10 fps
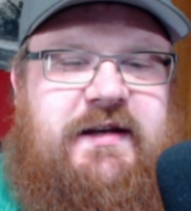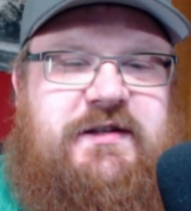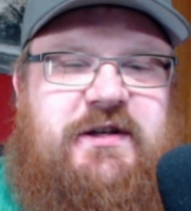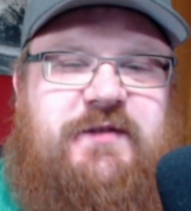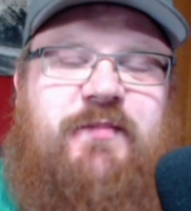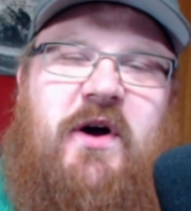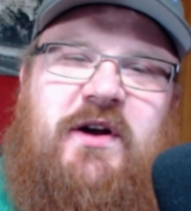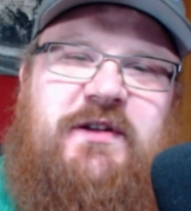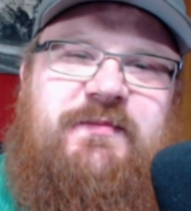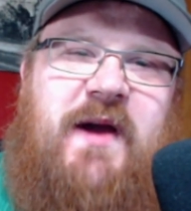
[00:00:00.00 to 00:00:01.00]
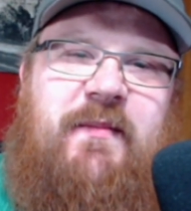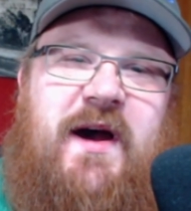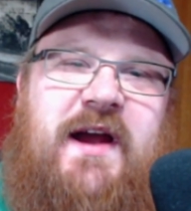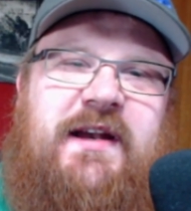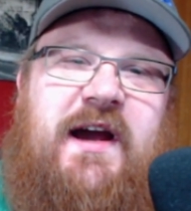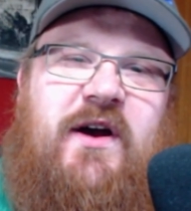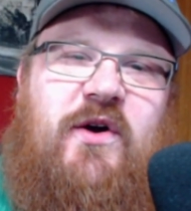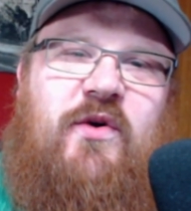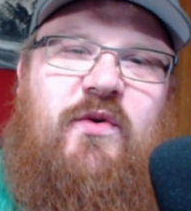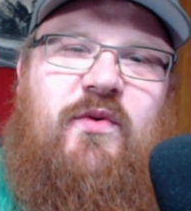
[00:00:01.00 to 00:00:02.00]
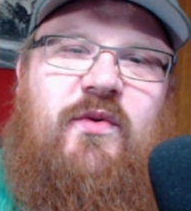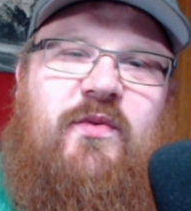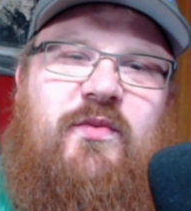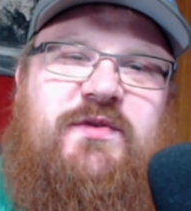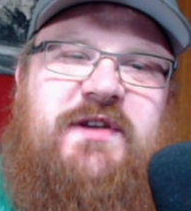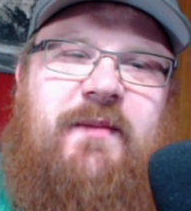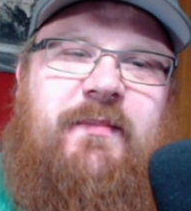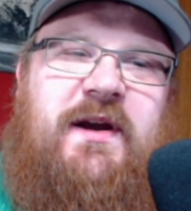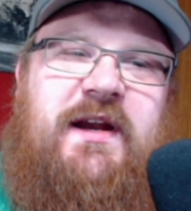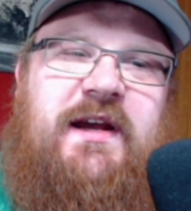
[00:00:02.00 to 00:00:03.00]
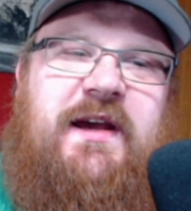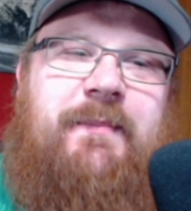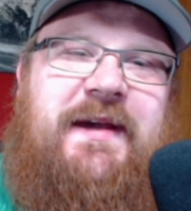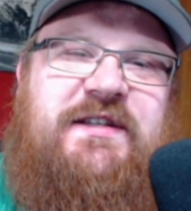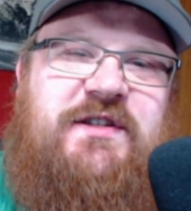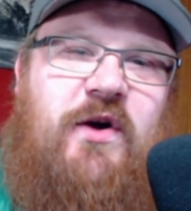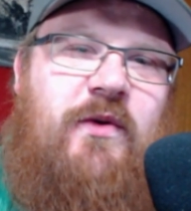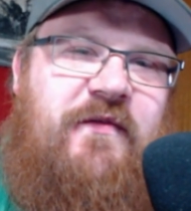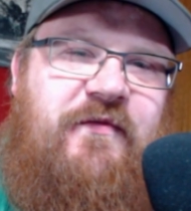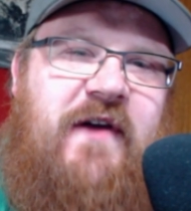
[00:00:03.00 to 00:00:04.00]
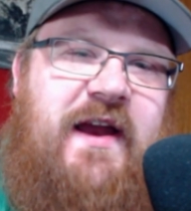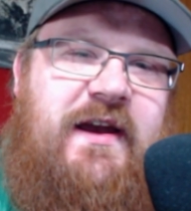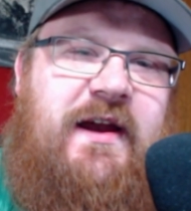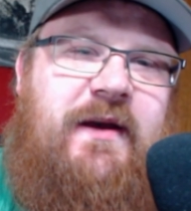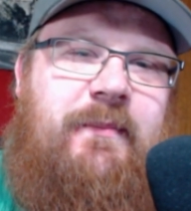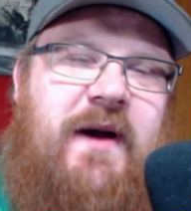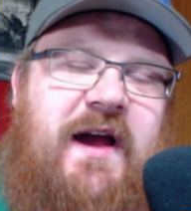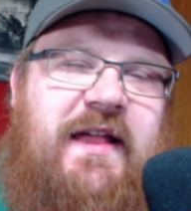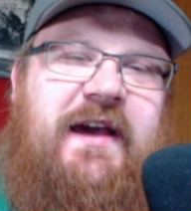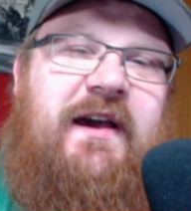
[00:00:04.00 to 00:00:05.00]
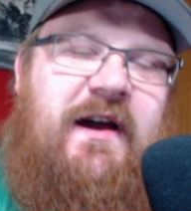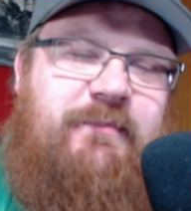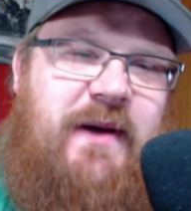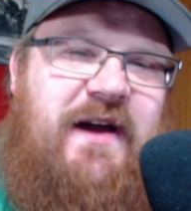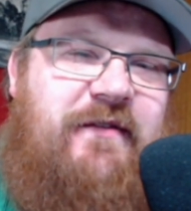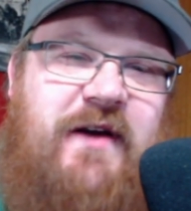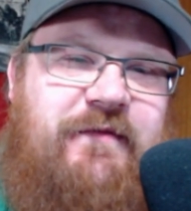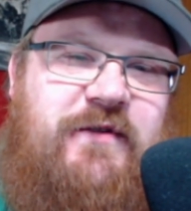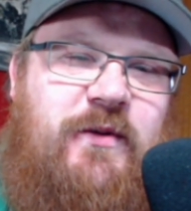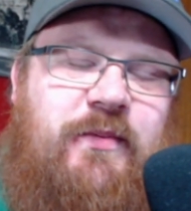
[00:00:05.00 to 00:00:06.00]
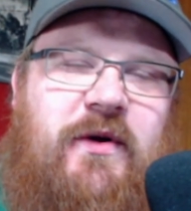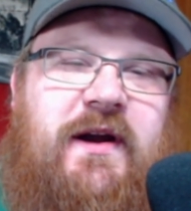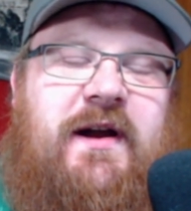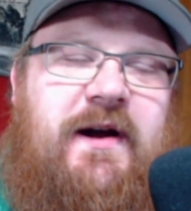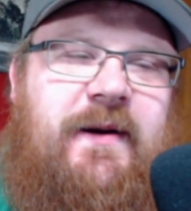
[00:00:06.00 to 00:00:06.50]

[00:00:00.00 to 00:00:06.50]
just boggles my mind how somebody can be so offended by a viewpoint.